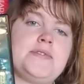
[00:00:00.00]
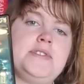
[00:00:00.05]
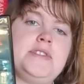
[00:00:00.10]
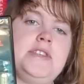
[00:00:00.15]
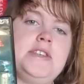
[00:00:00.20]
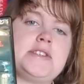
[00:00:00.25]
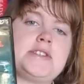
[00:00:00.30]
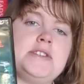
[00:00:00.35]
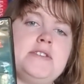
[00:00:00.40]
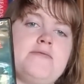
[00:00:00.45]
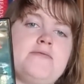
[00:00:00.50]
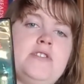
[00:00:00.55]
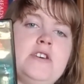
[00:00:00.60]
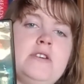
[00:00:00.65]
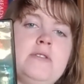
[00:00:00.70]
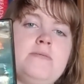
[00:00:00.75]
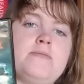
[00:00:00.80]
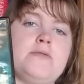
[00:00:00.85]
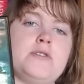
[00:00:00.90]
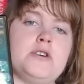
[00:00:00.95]
Disney
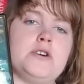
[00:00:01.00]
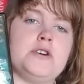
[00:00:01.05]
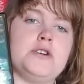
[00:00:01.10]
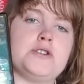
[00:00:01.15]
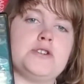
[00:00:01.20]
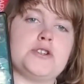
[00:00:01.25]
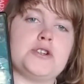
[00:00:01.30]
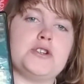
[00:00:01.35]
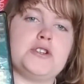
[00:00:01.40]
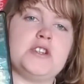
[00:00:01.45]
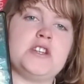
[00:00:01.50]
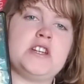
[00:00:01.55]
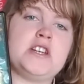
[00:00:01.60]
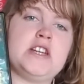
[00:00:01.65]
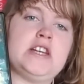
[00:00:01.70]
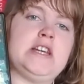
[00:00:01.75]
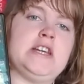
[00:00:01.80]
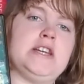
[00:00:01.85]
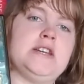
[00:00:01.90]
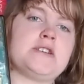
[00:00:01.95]
film version,
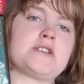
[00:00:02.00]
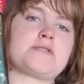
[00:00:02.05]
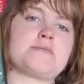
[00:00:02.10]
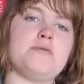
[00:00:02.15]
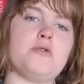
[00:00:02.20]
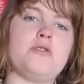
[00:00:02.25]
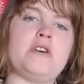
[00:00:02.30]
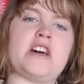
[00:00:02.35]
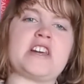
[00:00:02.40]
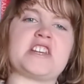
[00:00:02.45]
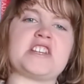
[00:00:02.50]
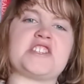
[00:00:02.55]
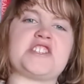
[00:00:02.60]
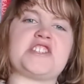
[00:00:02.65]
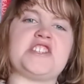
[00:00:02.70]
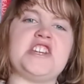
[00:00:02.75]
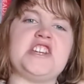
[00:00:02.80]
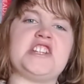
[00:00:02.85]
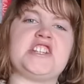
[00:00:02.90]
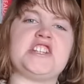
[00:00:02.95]
he looks more like a
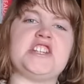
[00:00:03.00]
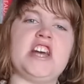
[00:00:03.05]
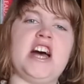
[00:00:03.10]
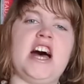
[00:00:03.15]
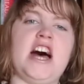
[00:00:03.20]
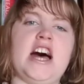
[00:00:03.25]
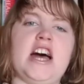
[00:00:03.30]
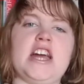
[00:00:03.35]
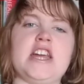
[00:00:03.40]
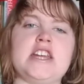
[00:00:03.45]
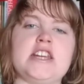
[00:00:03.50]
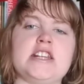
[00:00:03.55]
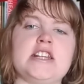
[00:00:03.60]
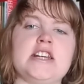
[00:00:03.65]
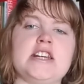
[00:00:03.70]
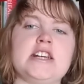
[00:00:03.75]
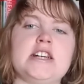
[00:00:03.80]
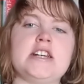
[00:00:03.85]
CGI.